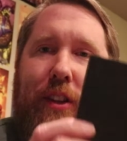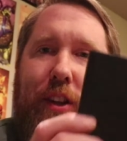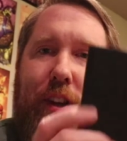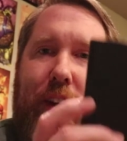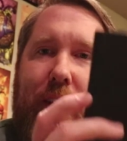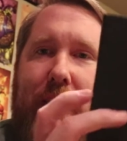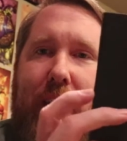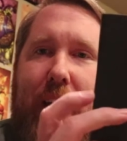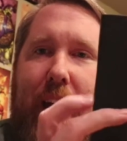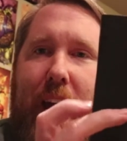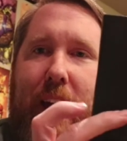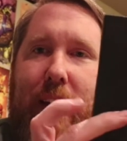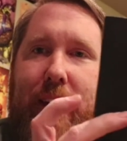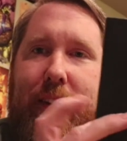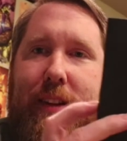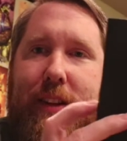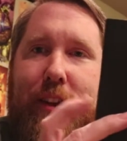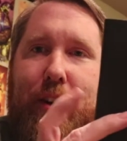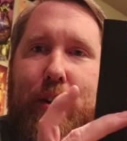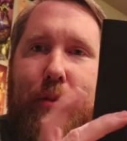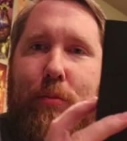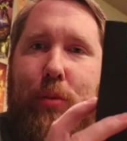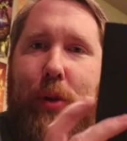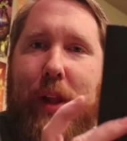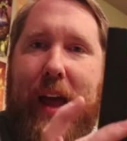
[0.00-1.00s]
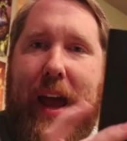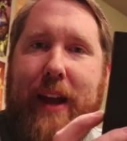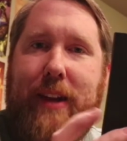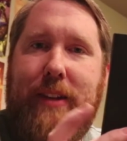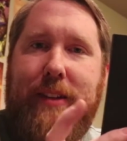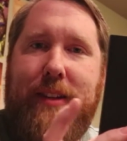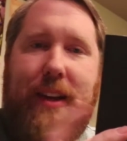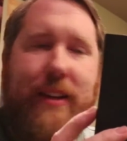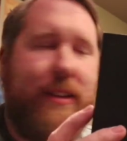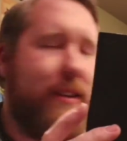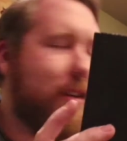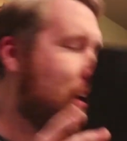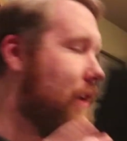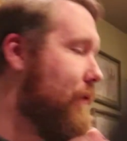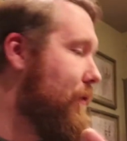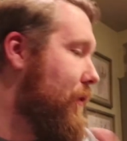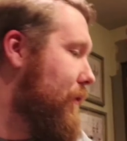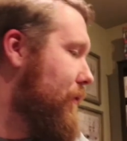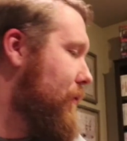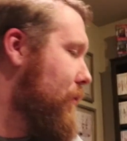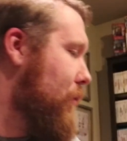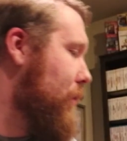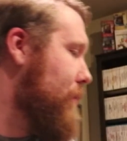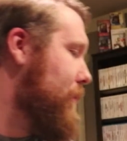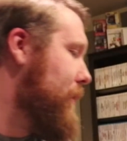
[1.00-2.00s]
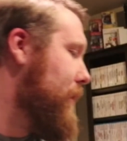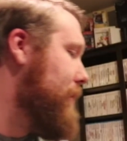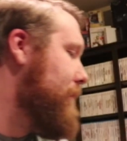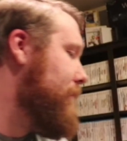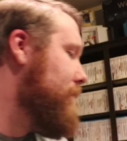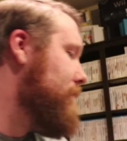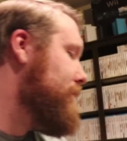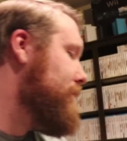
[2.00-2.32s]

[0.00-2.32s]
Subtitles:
Look at that little black dust cover for me.